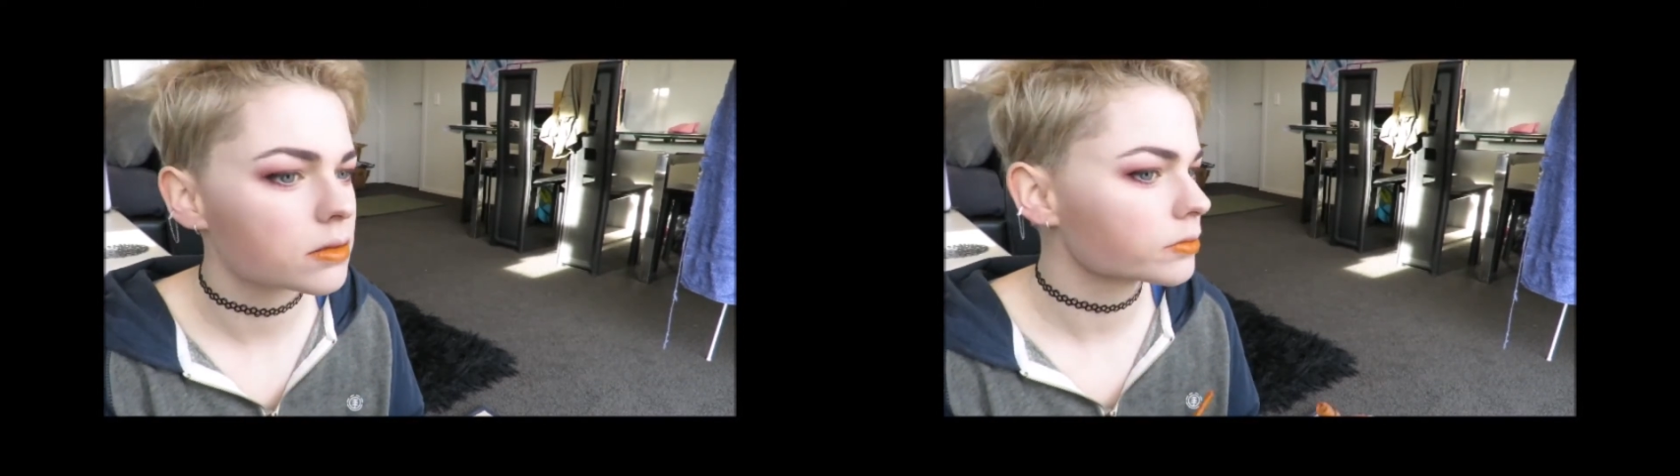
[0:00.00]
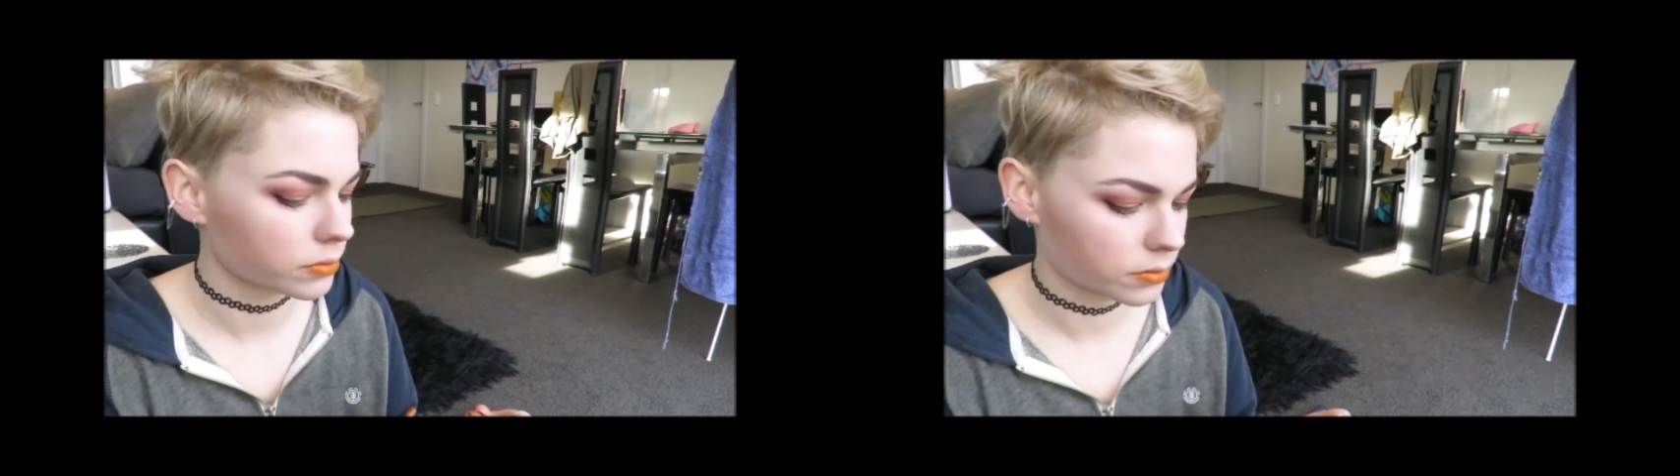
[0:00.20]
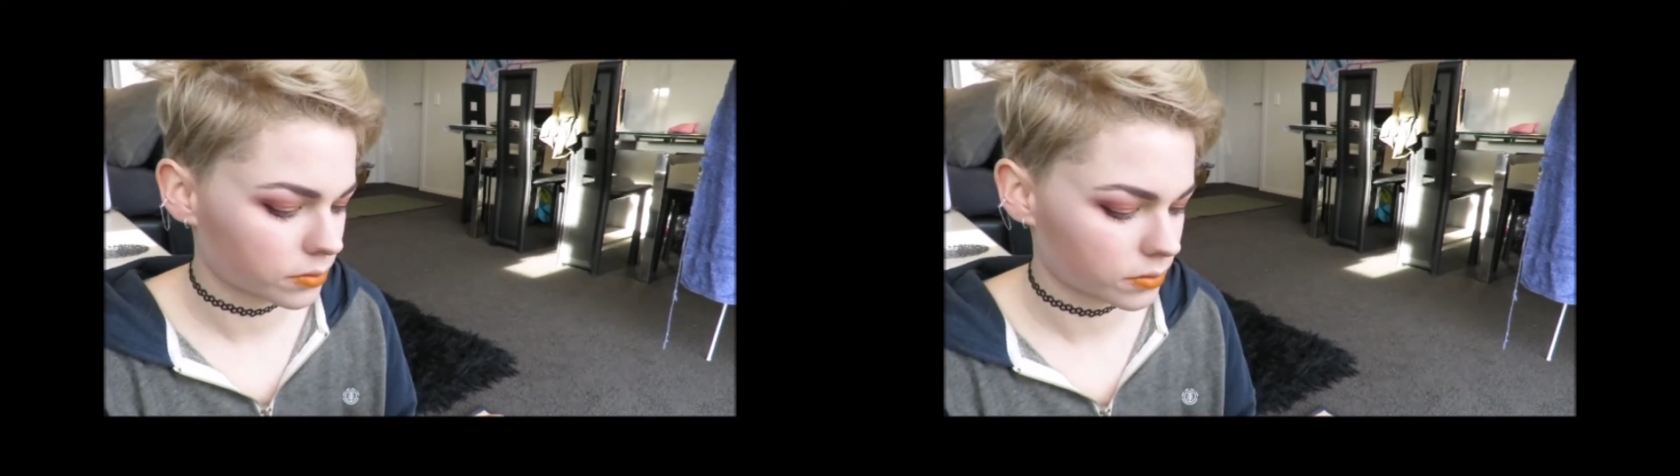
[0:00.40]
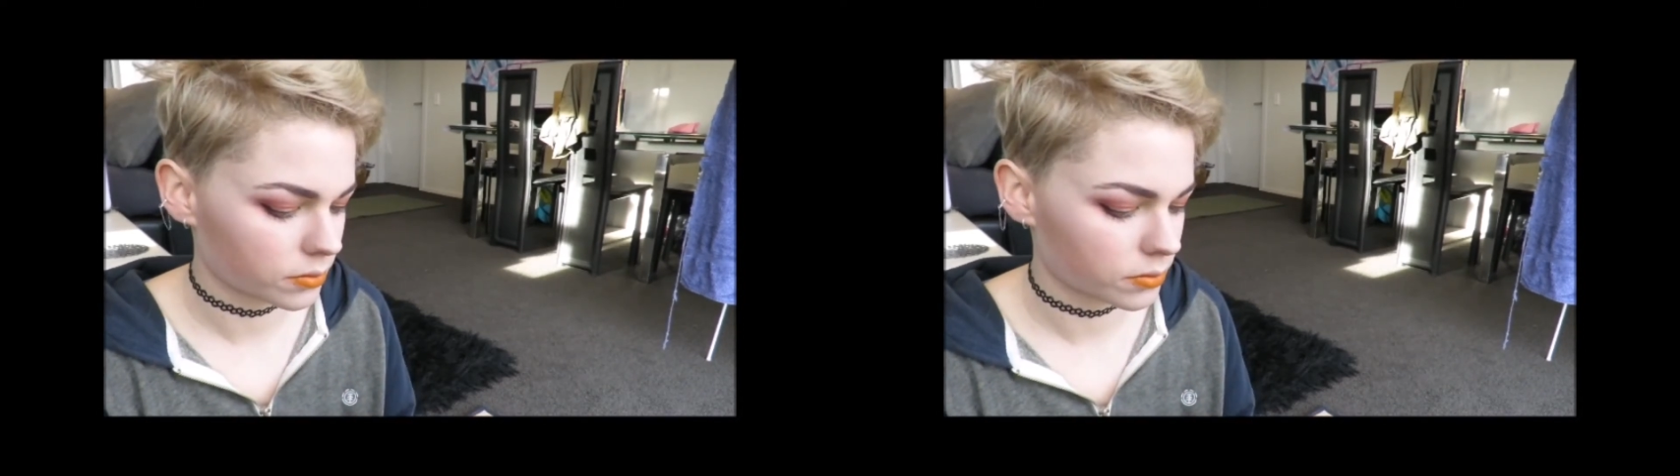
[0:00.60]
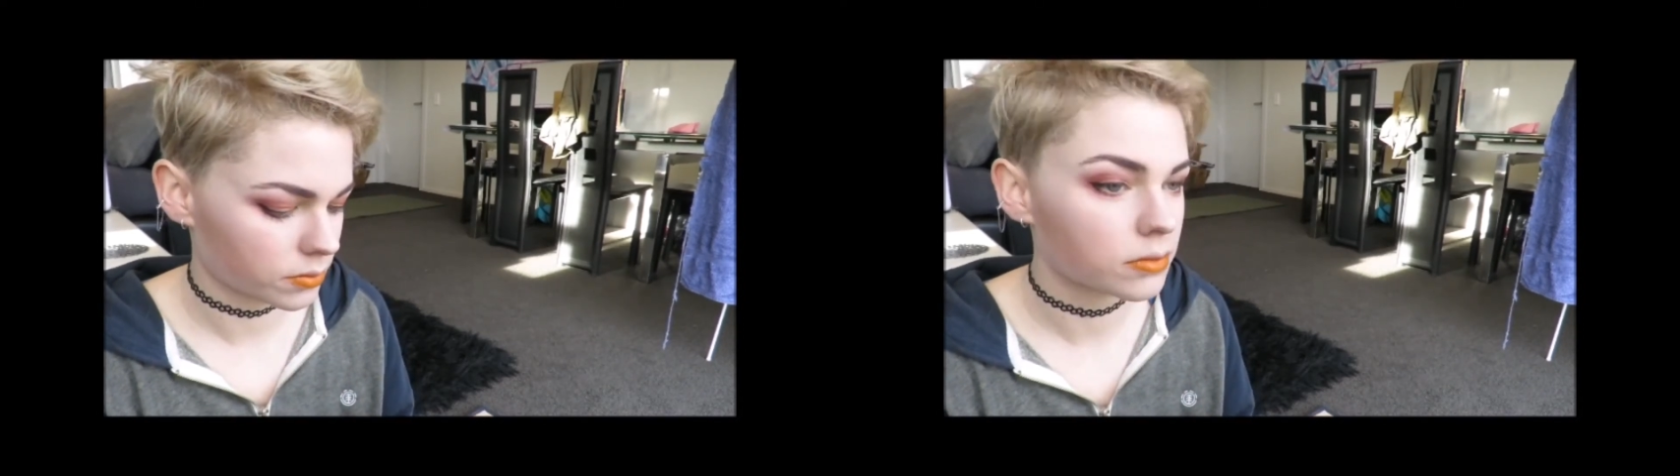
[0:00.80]
I also
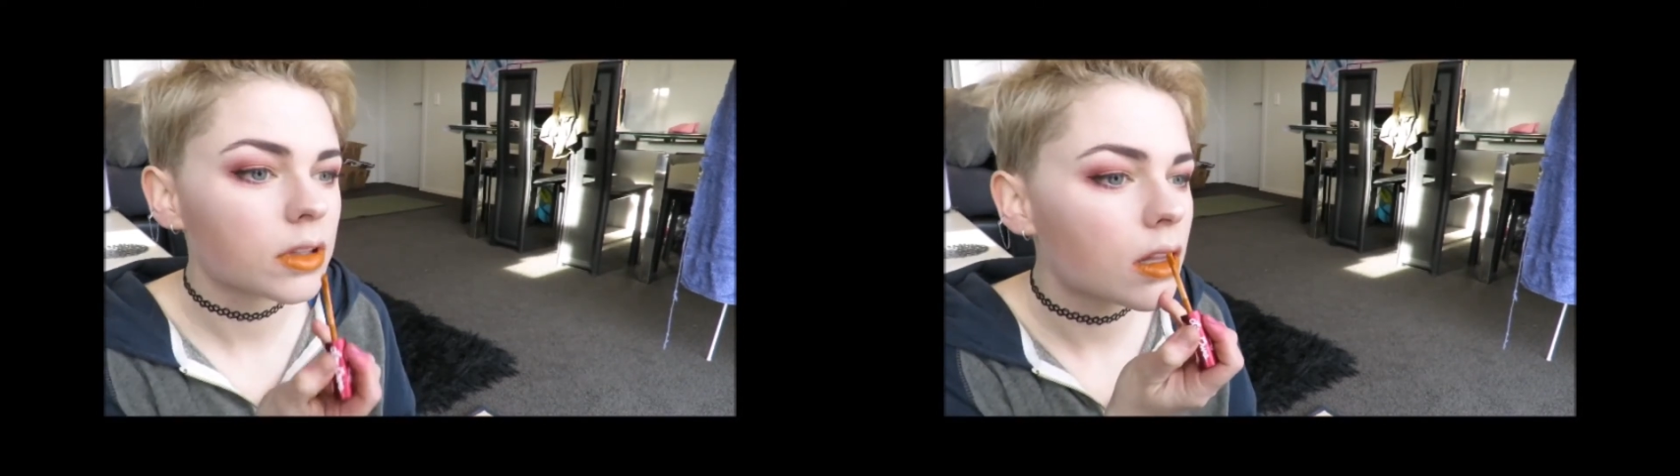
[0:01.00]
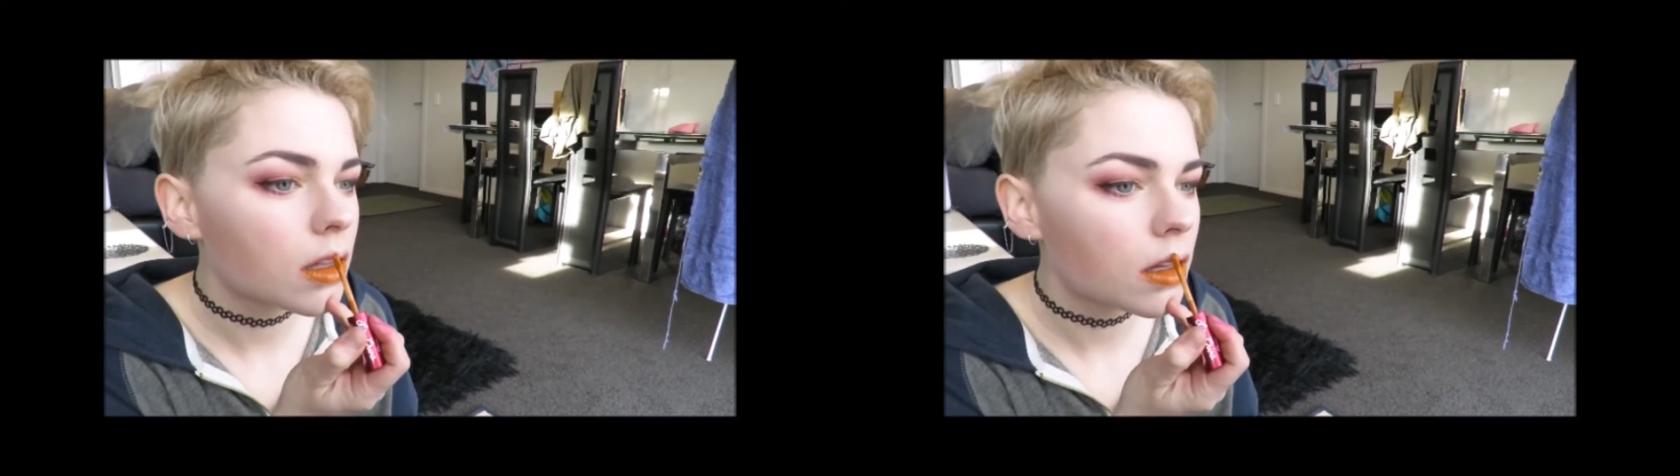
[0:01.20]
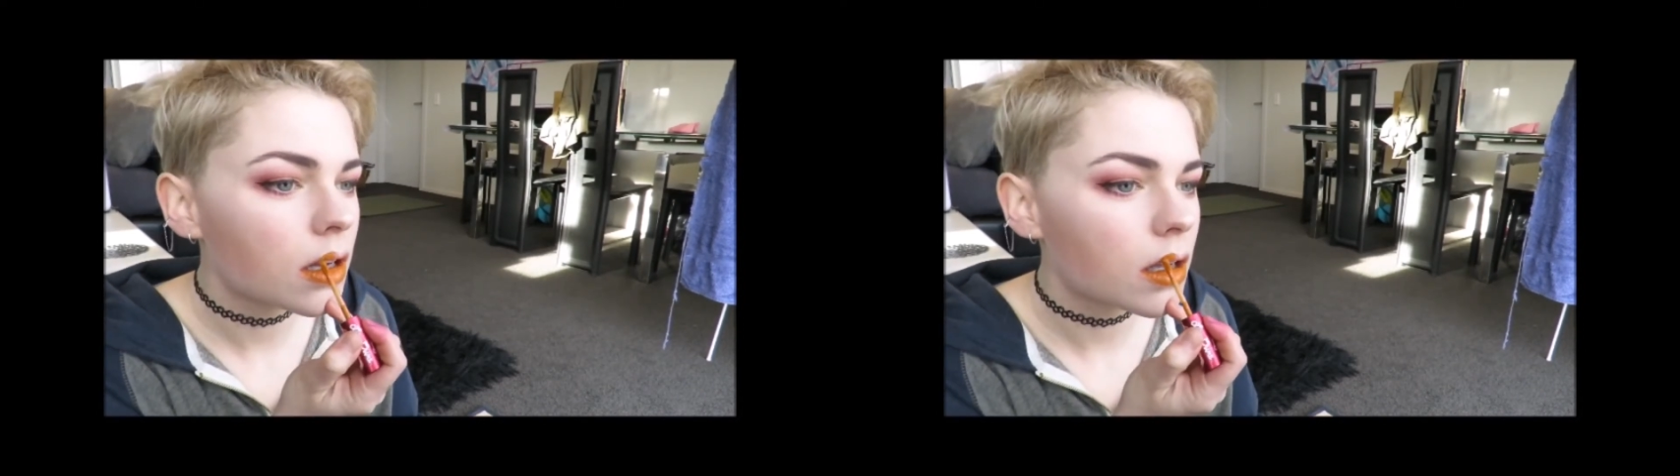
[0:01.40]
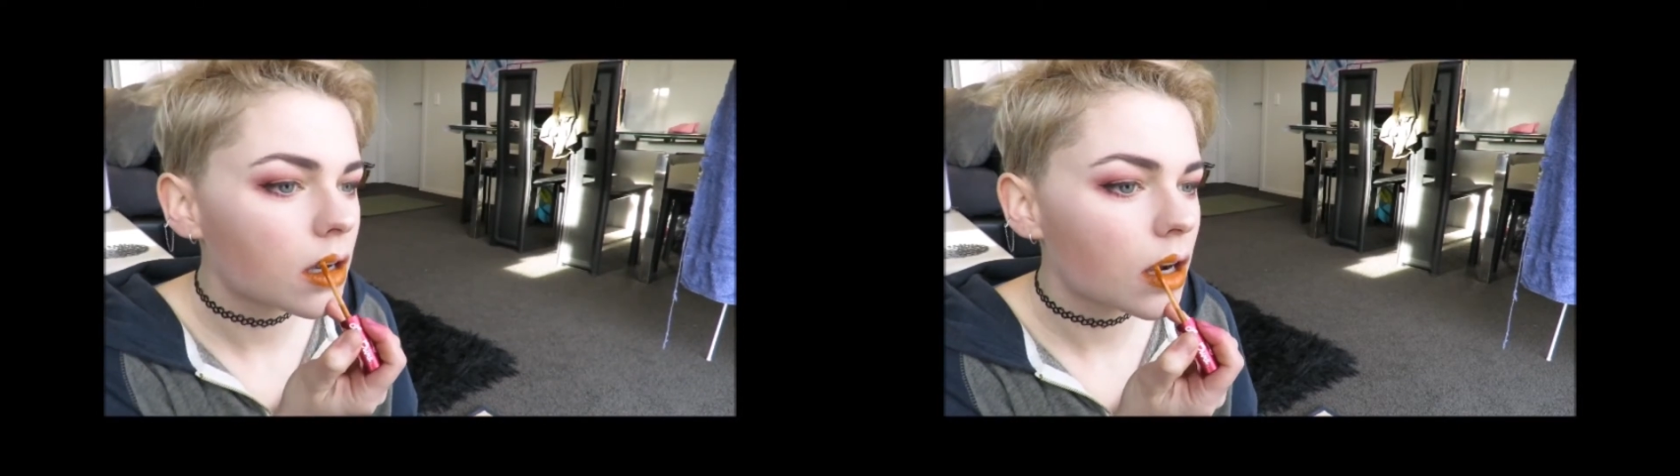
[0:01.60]
topped this off with a